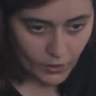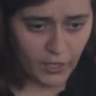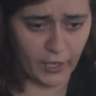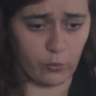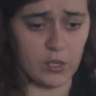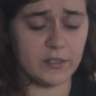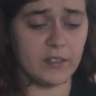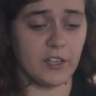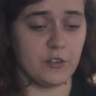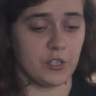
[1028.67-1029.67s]
And one
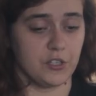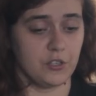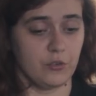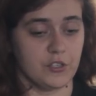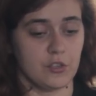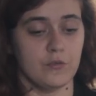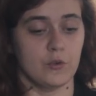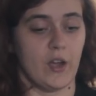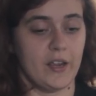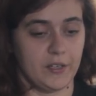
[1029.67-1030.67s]
thing that you can do is
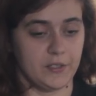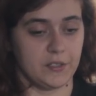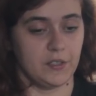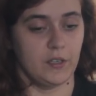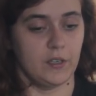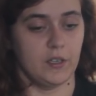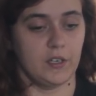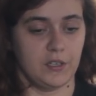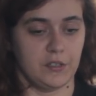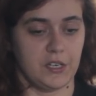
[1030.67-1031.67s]
override it
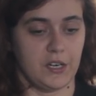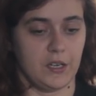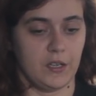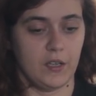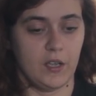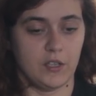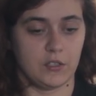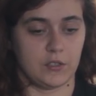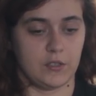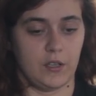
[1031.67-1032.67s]
in
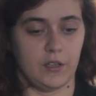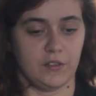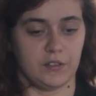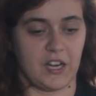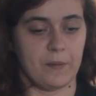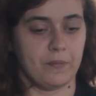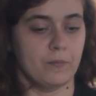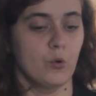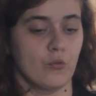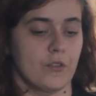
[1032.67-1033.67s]
the type
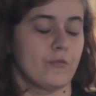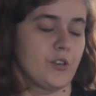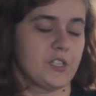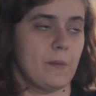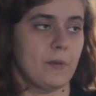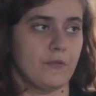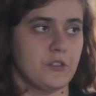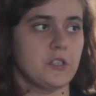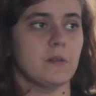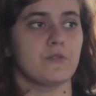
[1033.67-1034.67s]
movie, for example. If
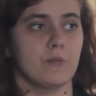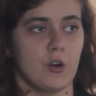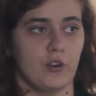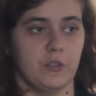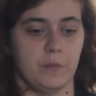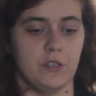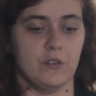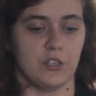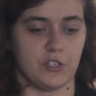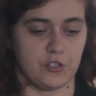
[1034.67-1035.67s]
this comes from MongoDB,
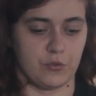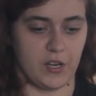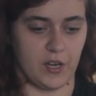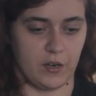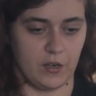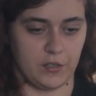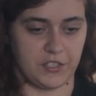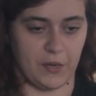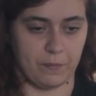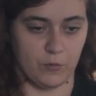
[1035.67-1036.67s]
you can just create a
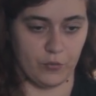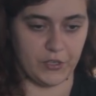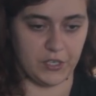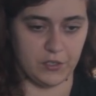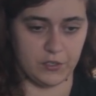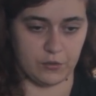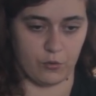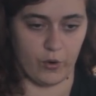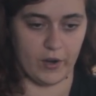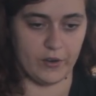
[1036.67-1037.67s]
type movie here, so
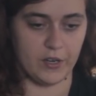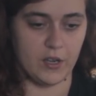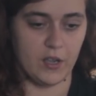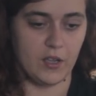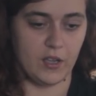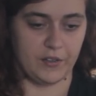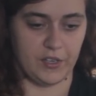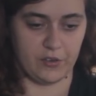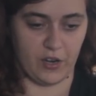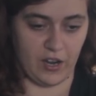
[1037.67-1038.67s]
query, and
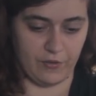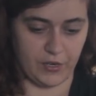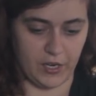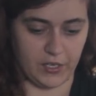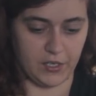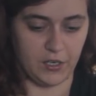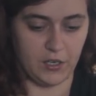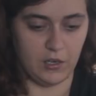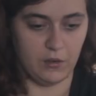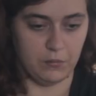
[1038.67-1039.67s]
then you have like
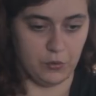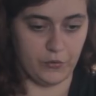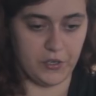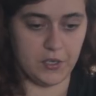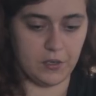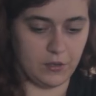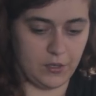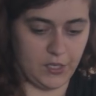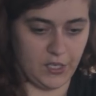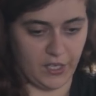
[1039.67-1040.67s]
movie,
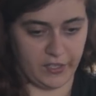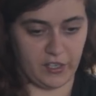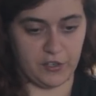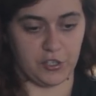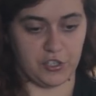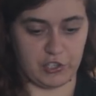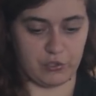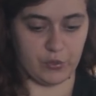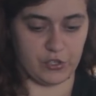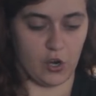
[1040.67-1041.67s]
and then you can
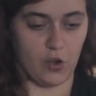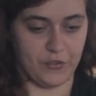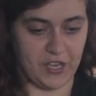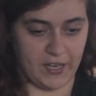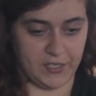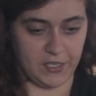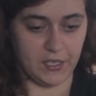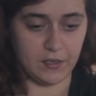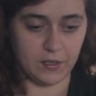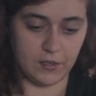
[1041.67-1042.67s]
just resolve the
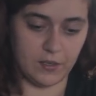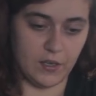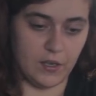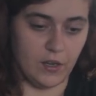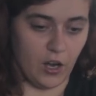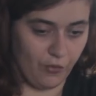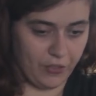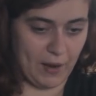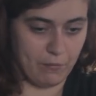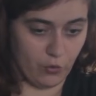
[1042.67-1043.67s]
ID of
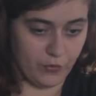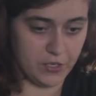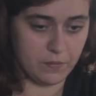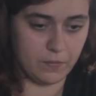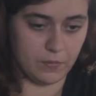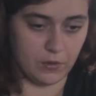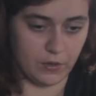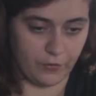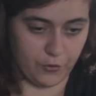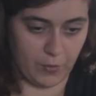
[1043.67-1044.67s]
that movie.
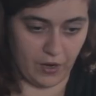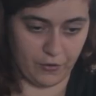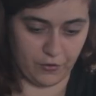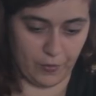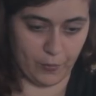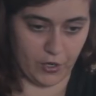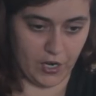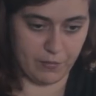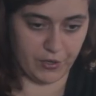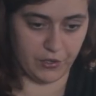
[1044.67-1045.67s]
If I put a
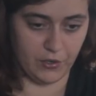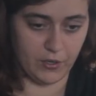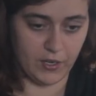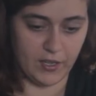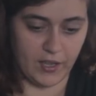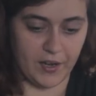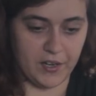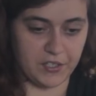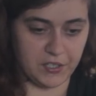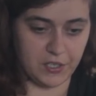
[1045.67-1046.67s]
comma here, and
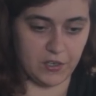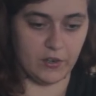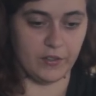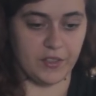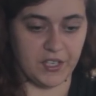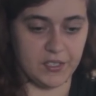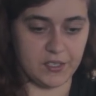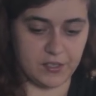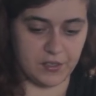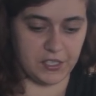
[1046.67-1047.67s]
in here,
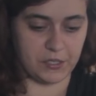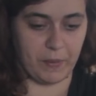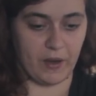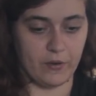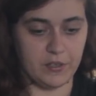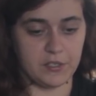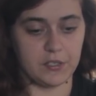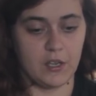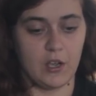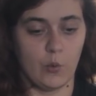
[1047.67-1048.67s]
this
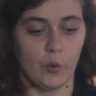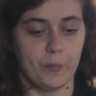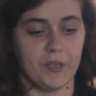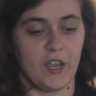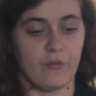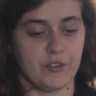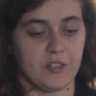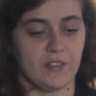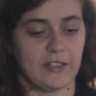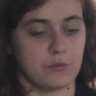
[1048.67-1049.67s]
parent will be
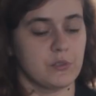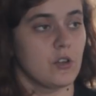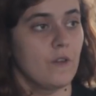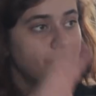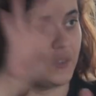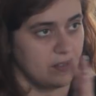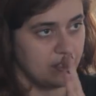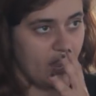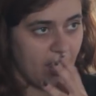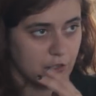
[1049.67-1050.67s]
everything that's resolved in
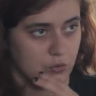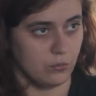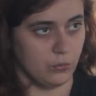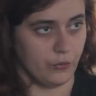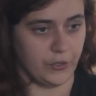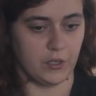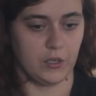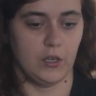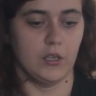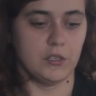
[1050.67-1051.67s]
the actual movie.
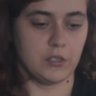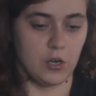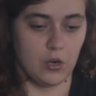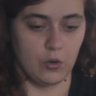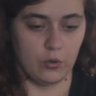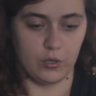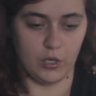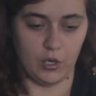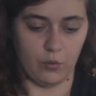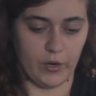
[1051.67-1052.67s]
So
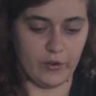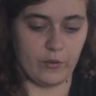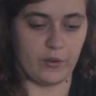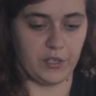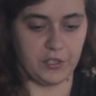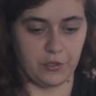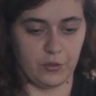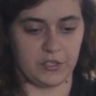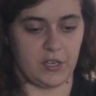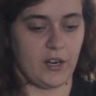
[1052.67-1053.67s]
what you can do
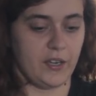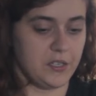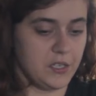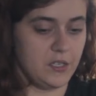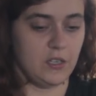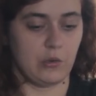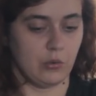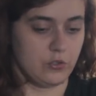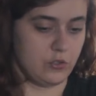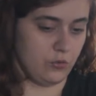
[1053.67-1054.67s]
is set ID
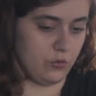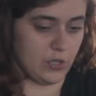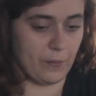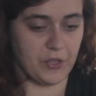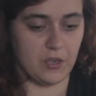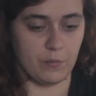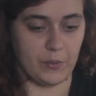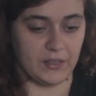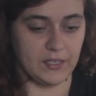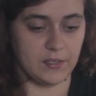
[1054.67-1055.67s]
equals to something,
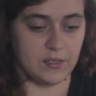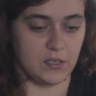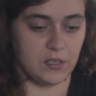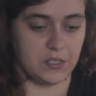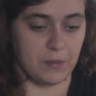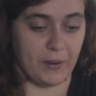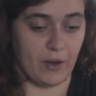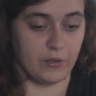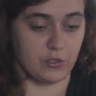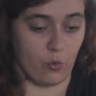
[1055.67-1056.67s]
but this is the
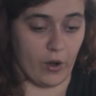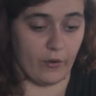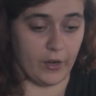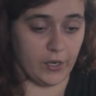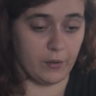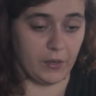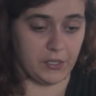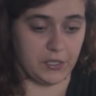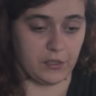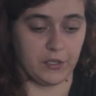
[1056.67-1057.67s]
parent query,
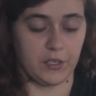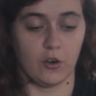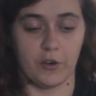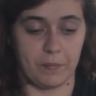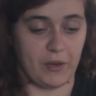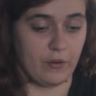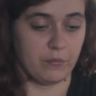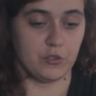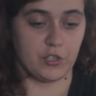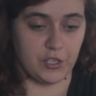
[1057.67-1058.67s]
basically, or the
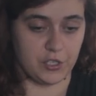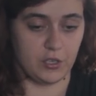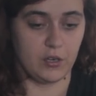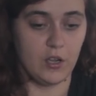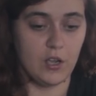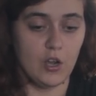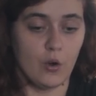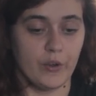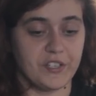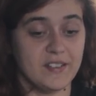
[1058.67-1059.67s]
parent mutation,
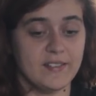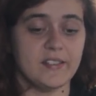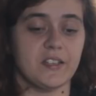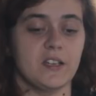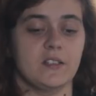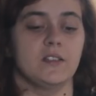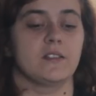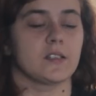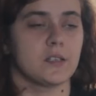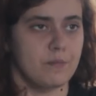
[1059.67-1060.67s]
which in this case, it
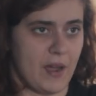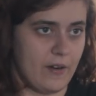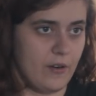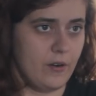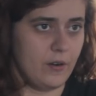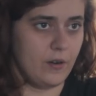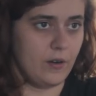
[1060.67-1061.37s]
doesn't matter.